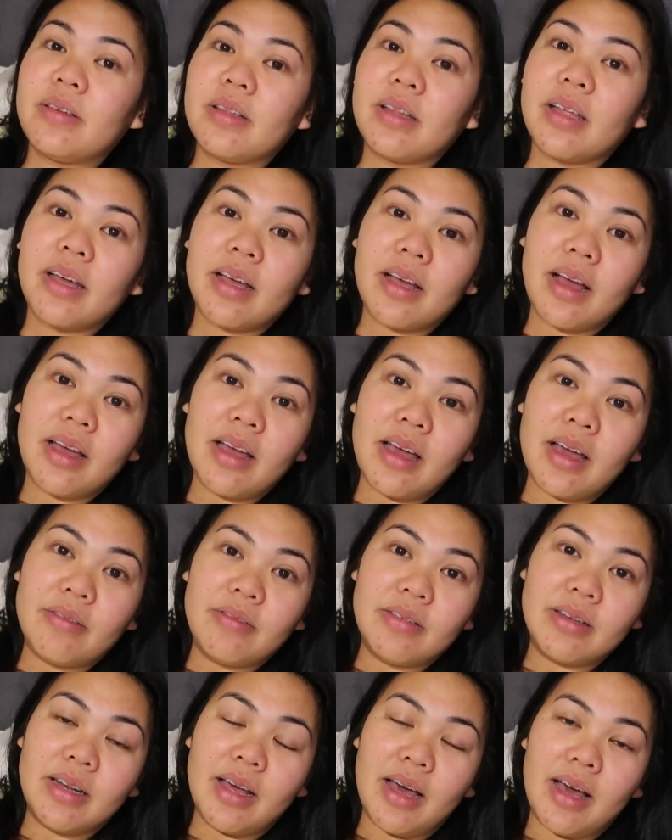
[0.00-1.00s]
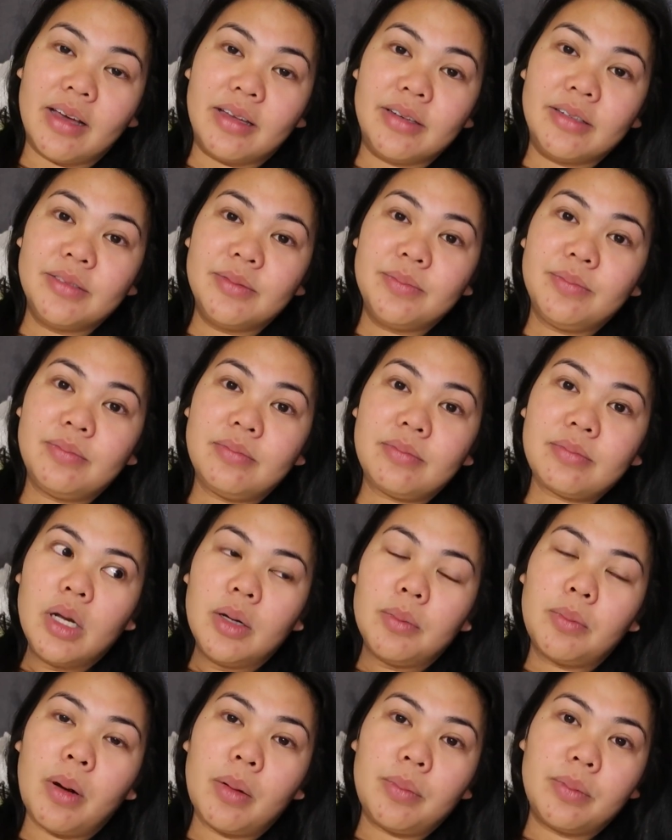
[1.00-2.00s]
like I haven't had
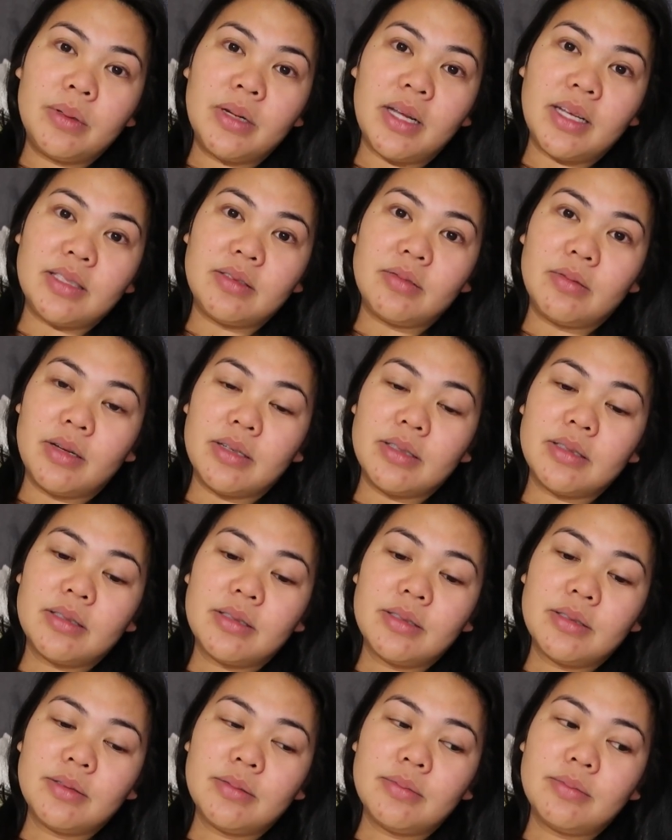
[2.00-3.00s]
a proper night's rest.